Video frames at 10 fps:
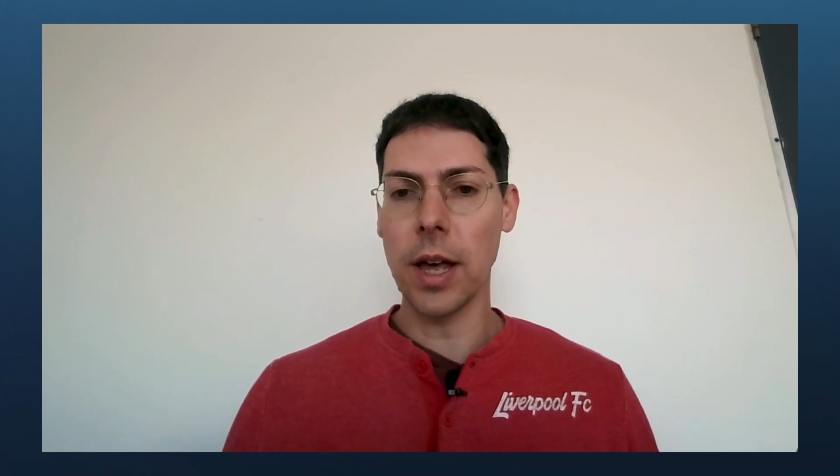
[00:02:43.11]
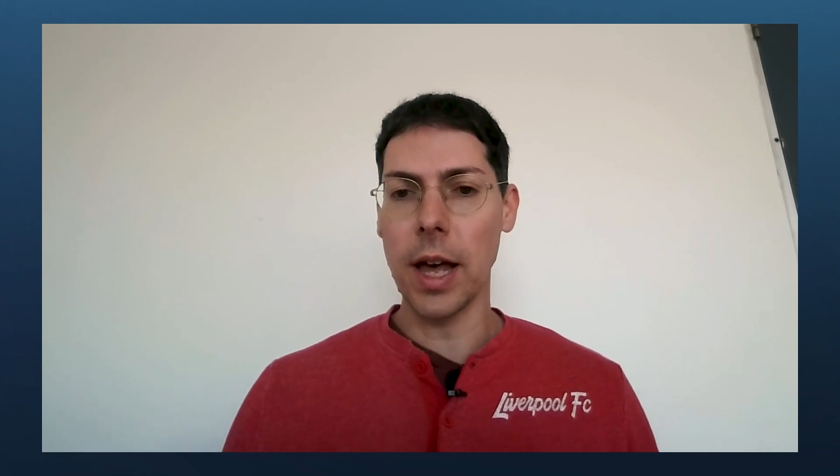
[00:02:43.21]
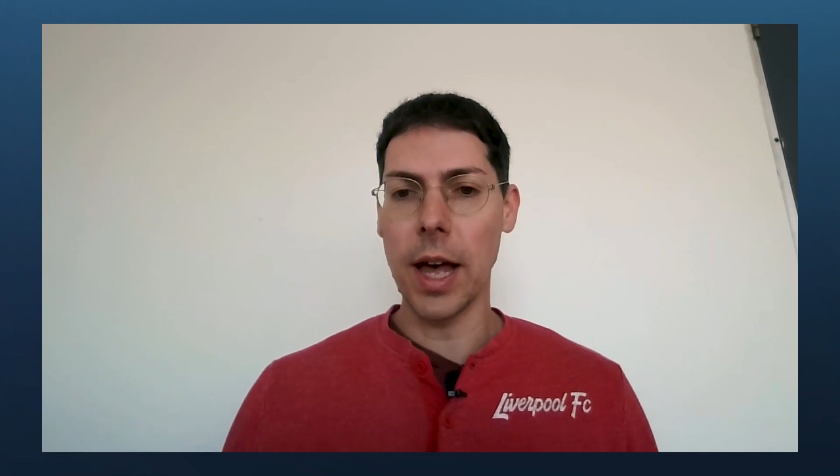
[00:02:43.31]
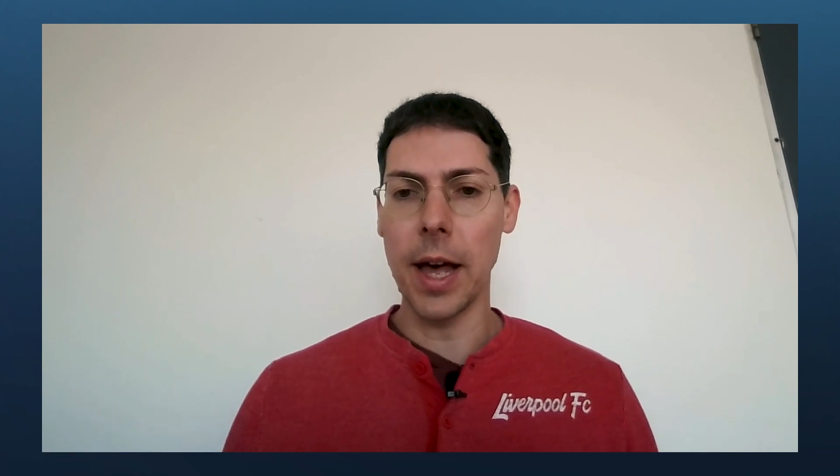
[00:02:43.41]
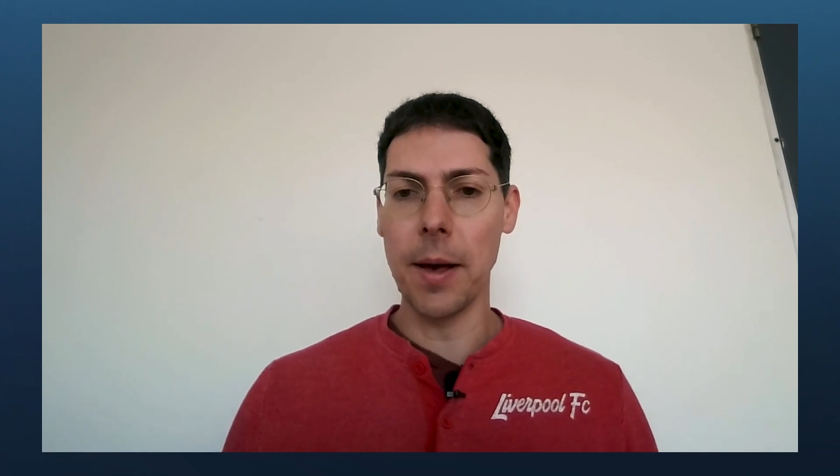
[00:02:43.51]

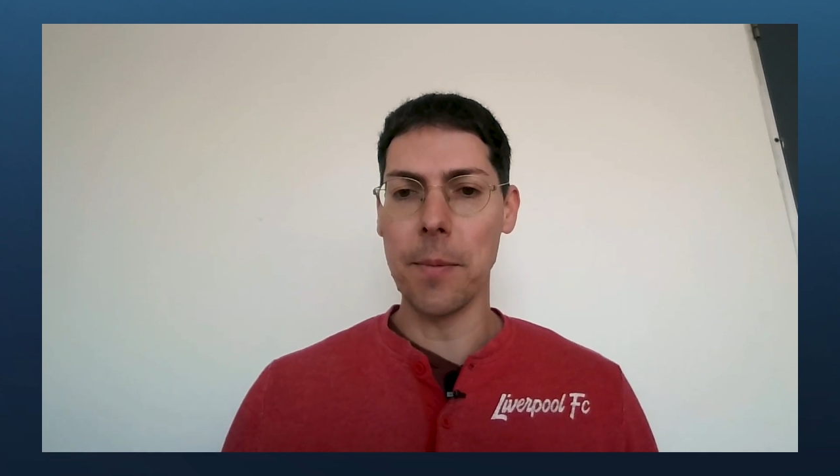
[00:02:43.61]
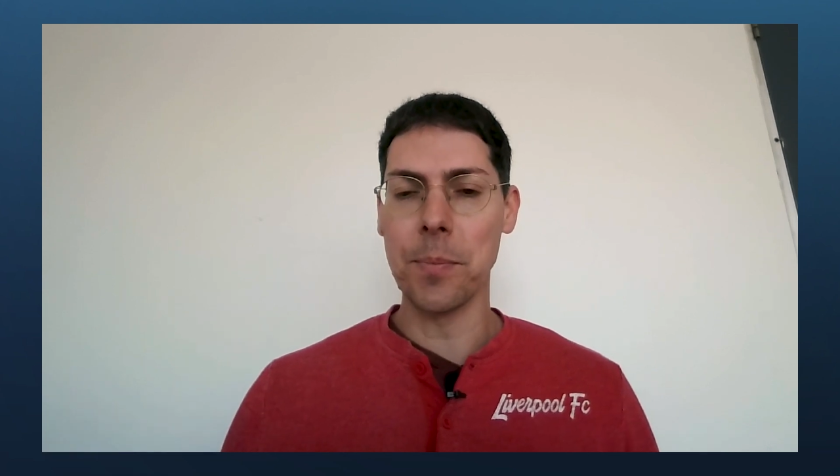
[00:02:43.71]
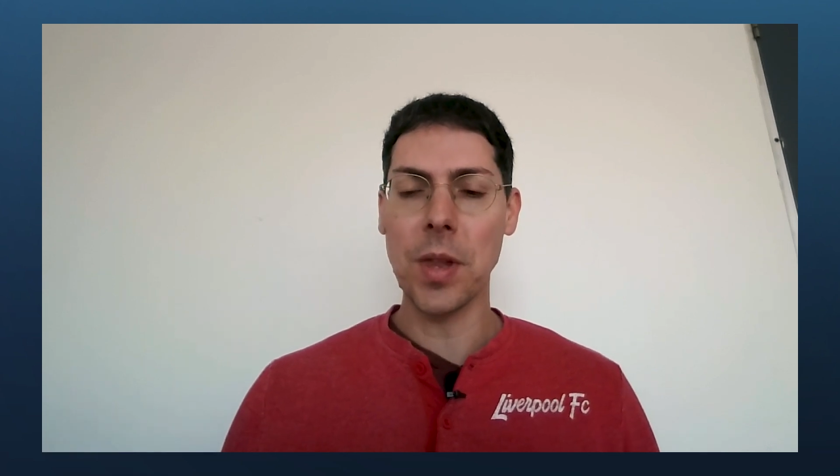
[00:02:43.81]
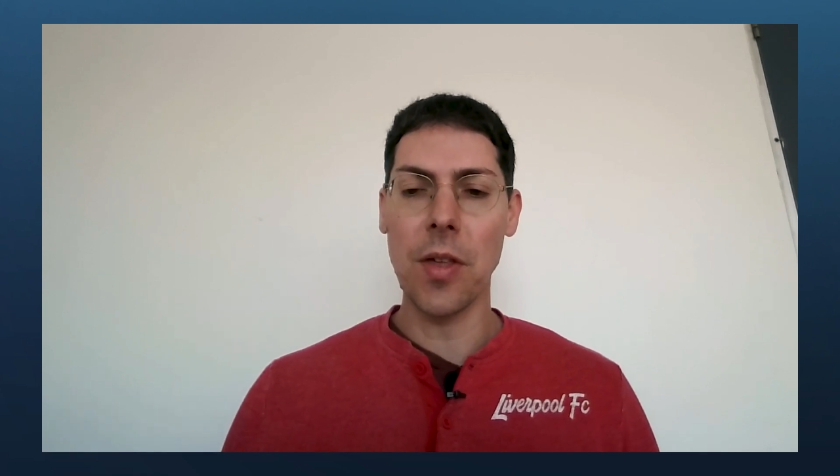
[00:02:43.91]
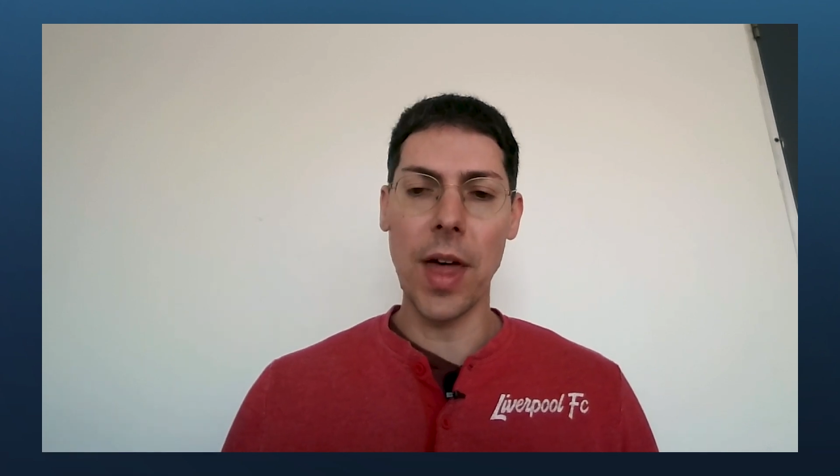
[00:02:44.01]

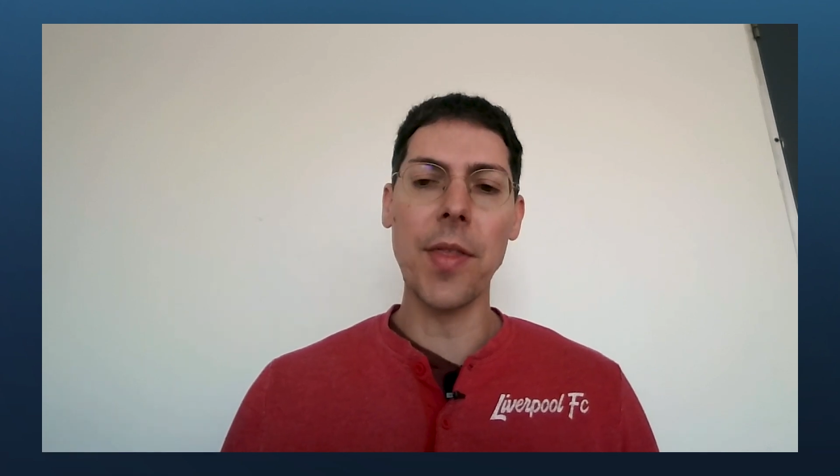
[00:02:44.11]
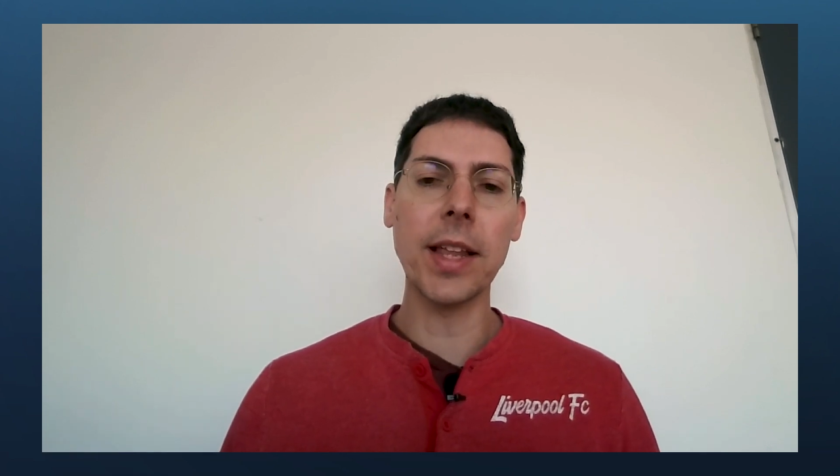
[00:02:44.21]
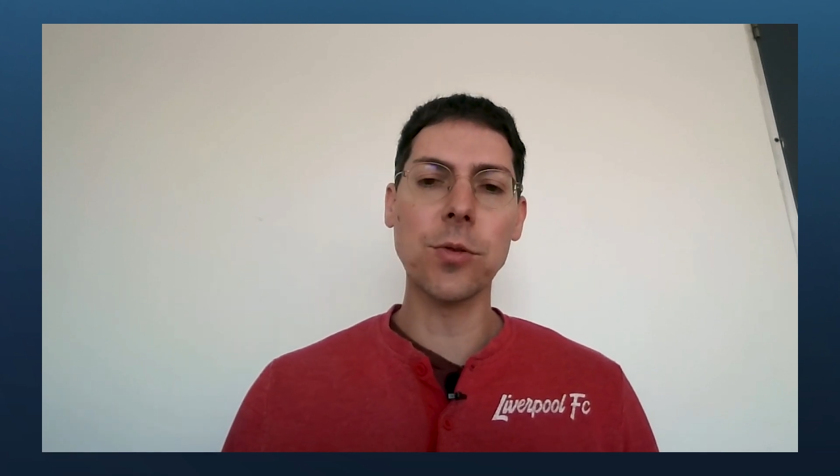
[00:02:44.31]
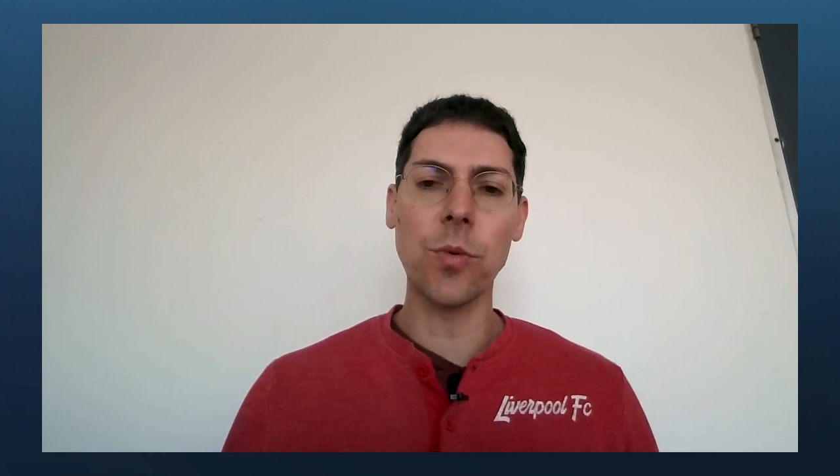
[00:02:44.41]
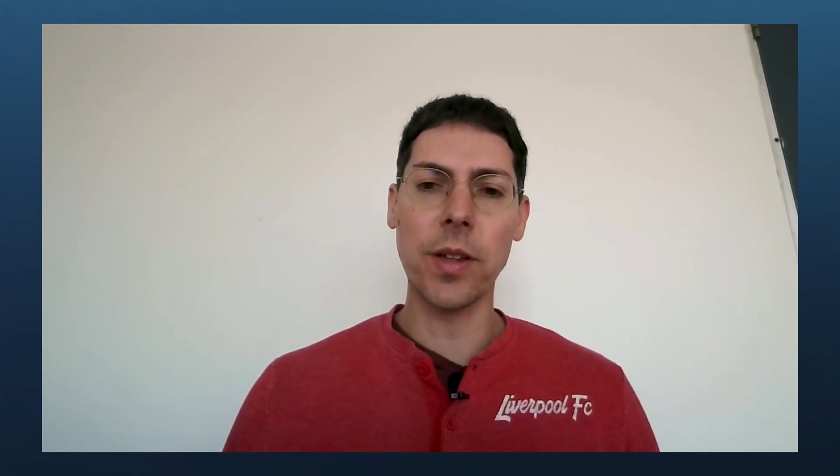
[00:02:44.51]

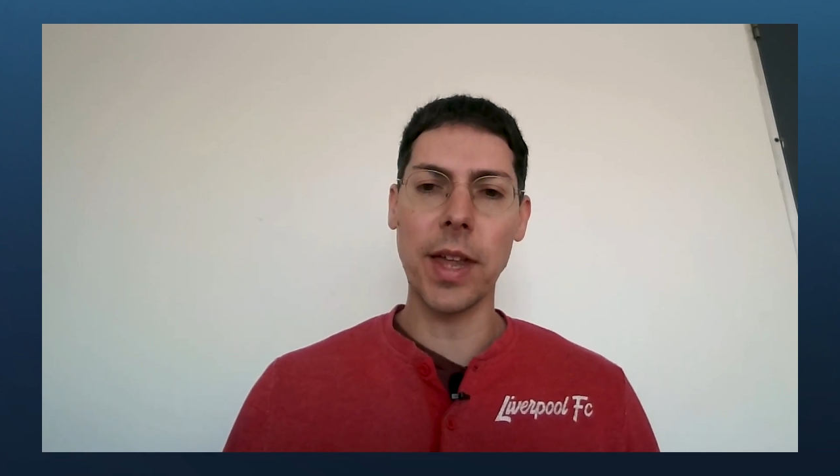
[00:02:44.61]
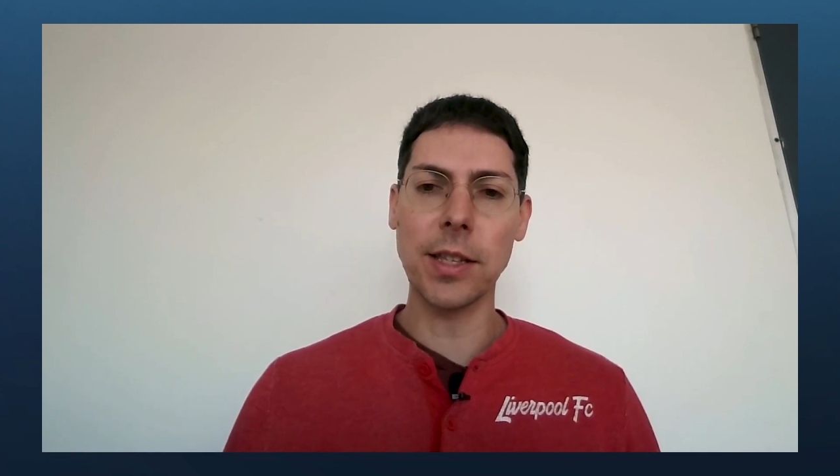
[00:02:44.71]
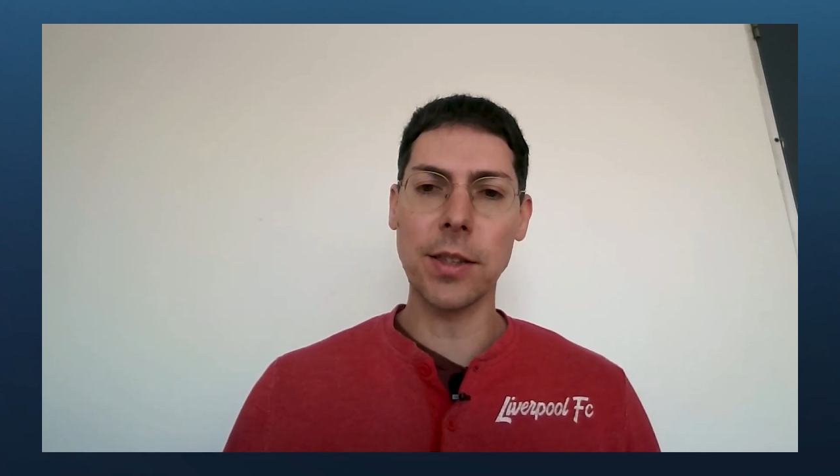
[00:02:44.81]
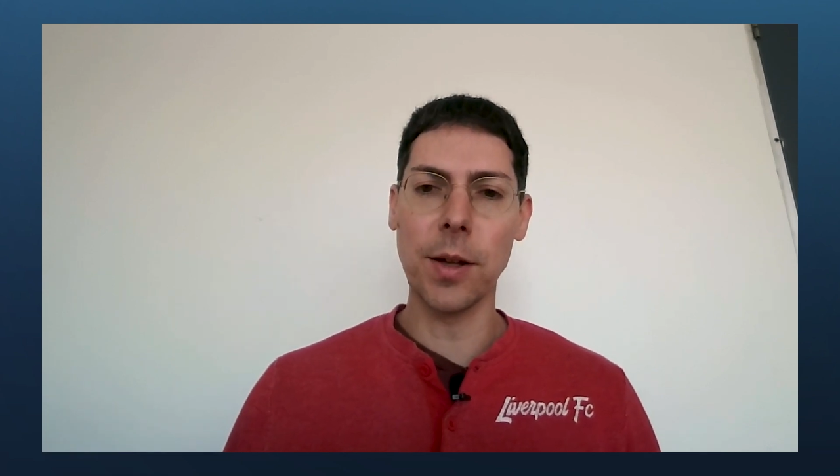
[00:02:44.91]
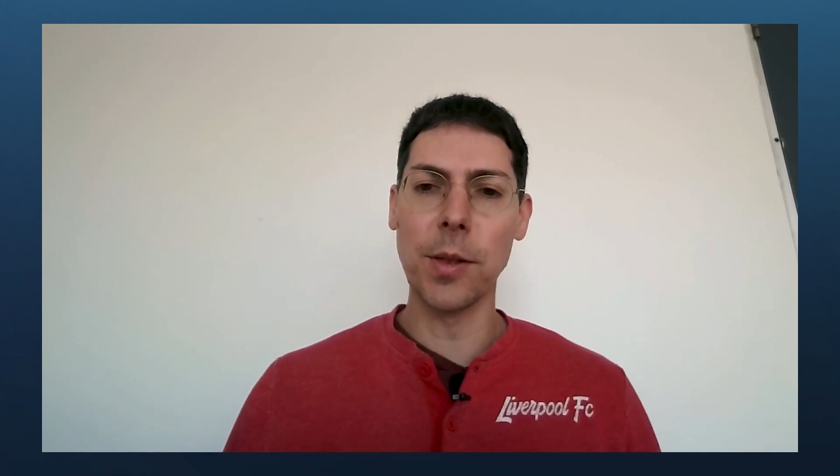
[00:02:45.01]
That's
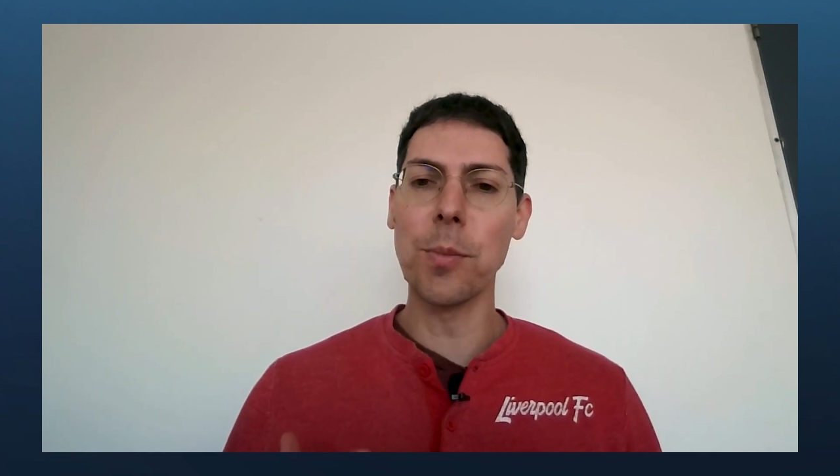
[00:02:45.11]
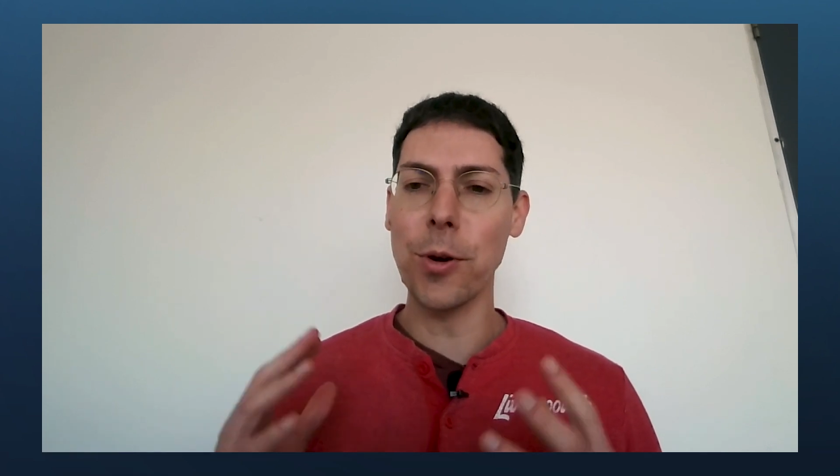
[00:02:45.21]
the